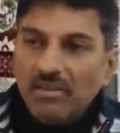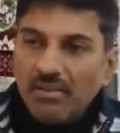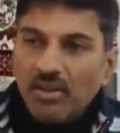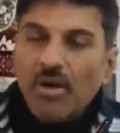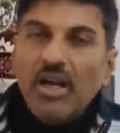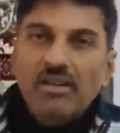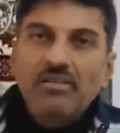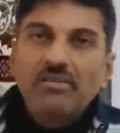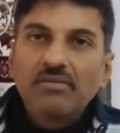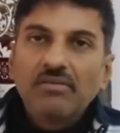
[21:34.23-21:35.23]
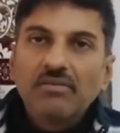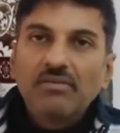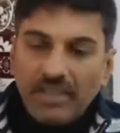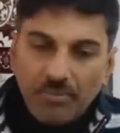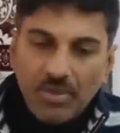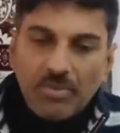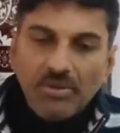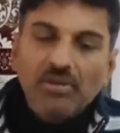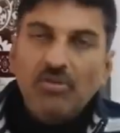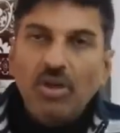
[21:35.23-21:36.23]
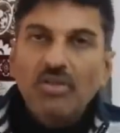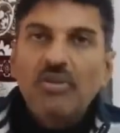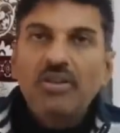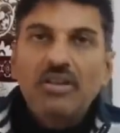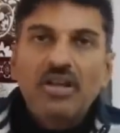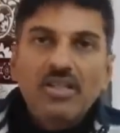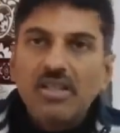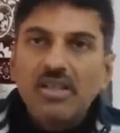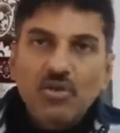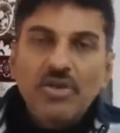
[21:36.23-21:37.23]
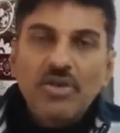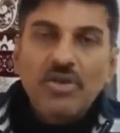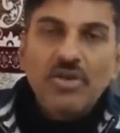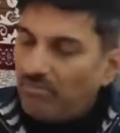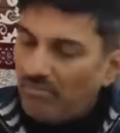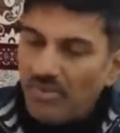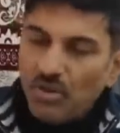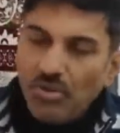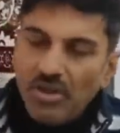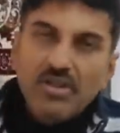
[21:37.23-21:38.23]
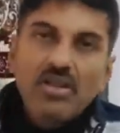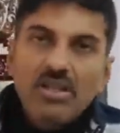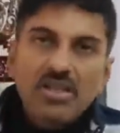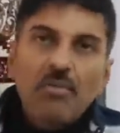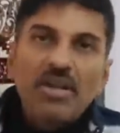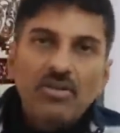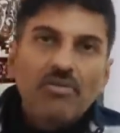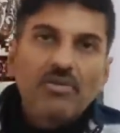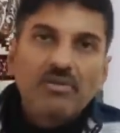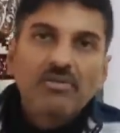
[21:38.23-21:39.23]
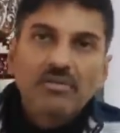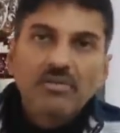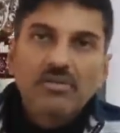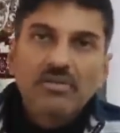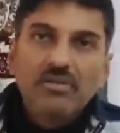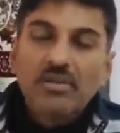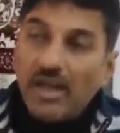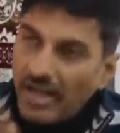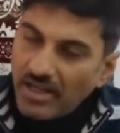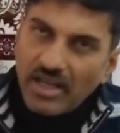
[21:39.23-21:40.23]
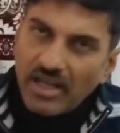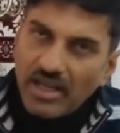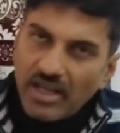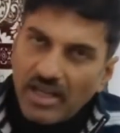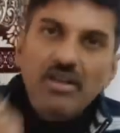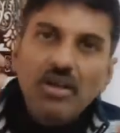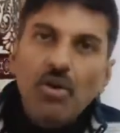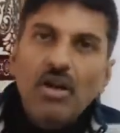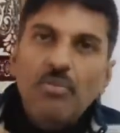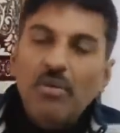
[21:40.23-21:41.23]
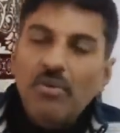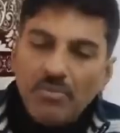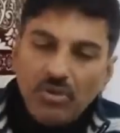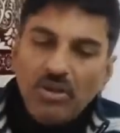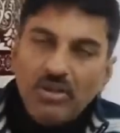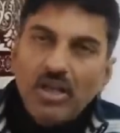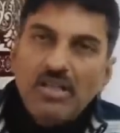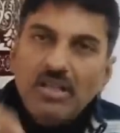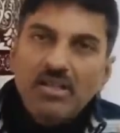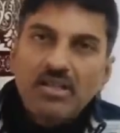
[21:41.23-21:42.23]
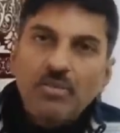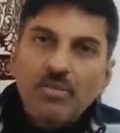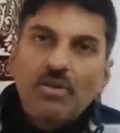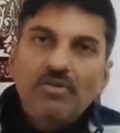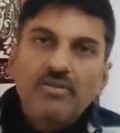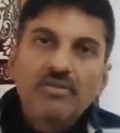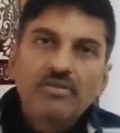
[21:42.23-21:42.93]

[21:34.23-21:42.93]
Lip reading: Go back, take the paper, whatever the task needs to be done, do it, submit it off. Again gets rejected, not a problem. Do the task, submit it off.